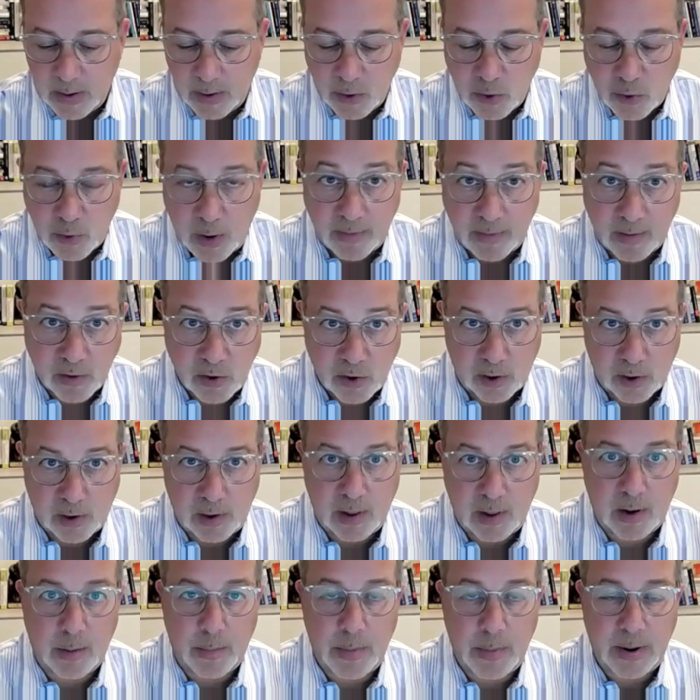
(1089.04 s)
transition a
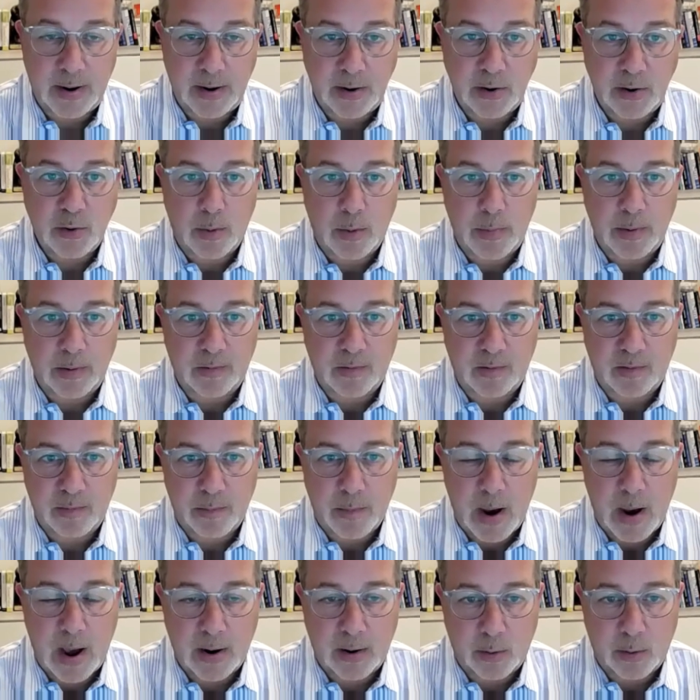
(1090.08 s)
little bit into a business
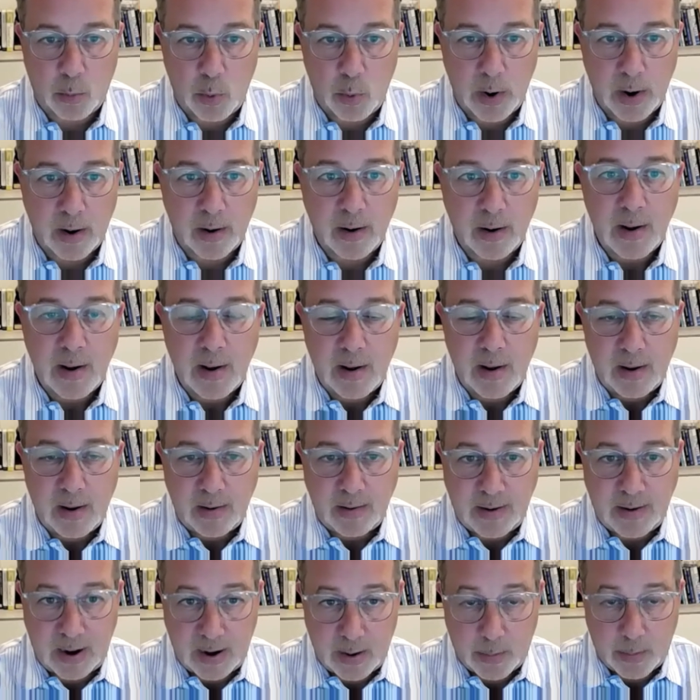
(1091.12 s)
model where
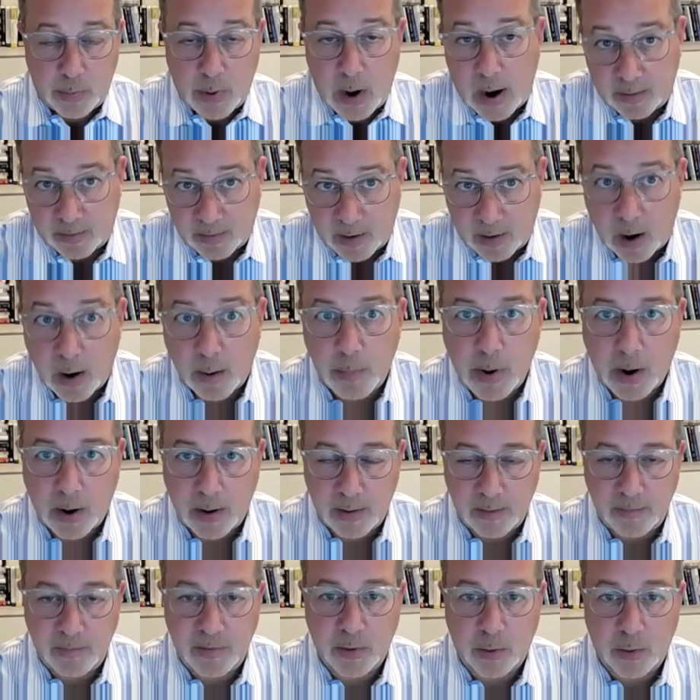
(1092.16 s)
data products are
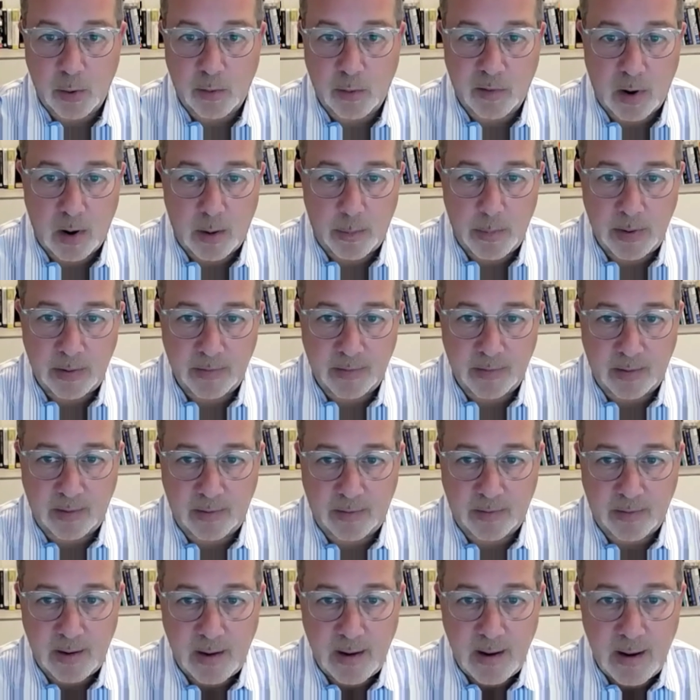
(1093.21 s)
part of your overall
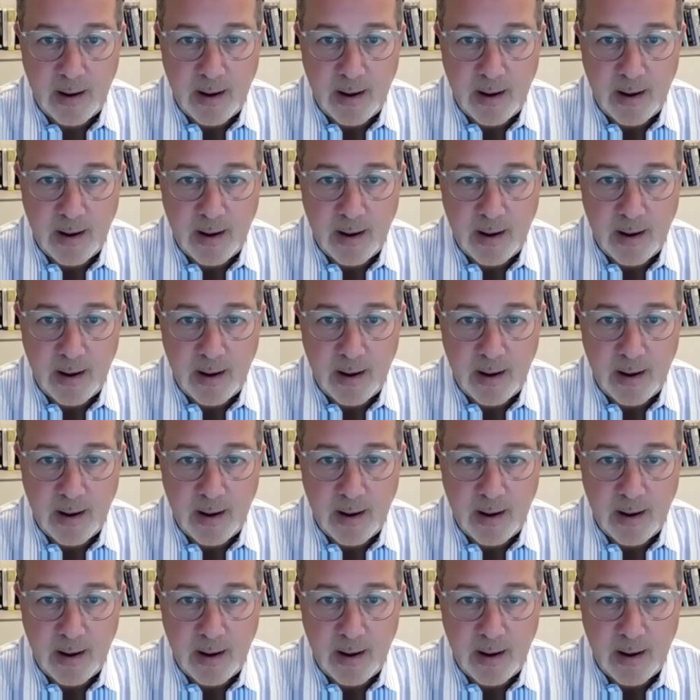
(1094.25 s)
business?